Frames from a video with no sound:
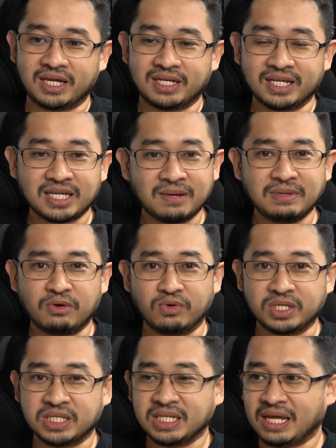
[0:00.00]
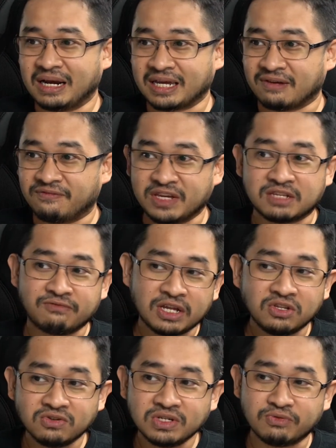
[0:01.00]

And that time there wasn't a fixed venue.